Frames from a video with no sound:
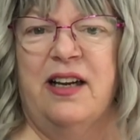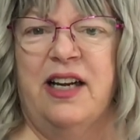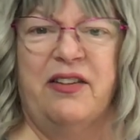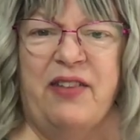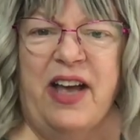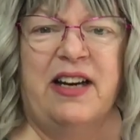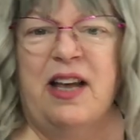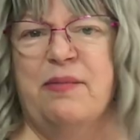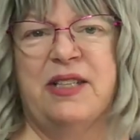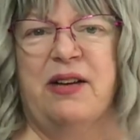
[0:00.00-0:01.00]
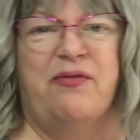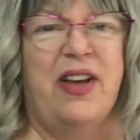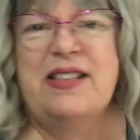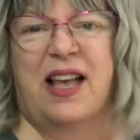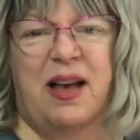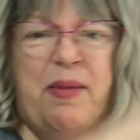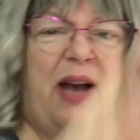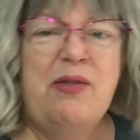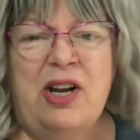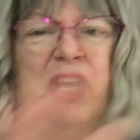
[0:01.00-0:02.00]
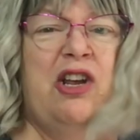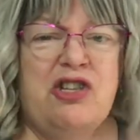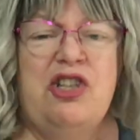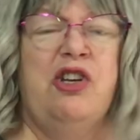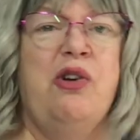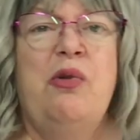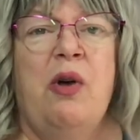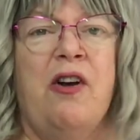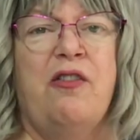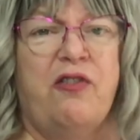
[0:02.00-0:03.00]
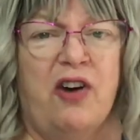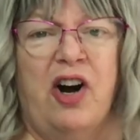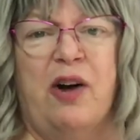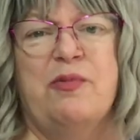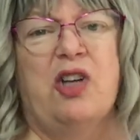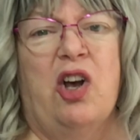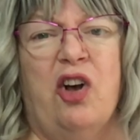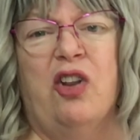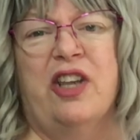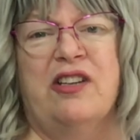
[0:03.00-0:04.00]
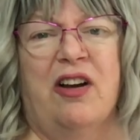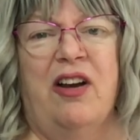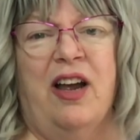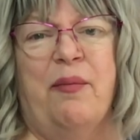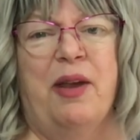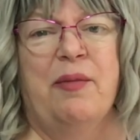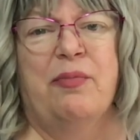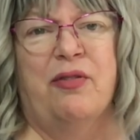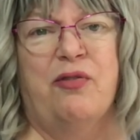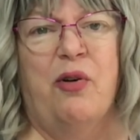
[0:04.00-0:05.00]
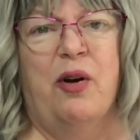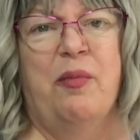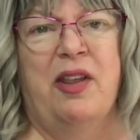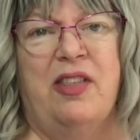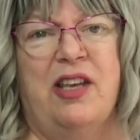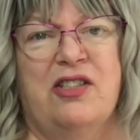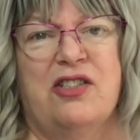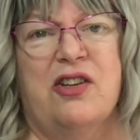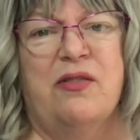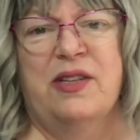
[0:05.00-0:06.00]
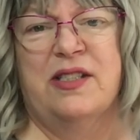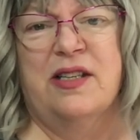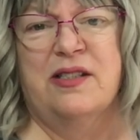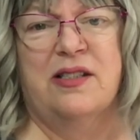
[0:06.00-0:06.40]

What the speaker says: And a vet comes out. Vets come out to farms all the time and perform these services.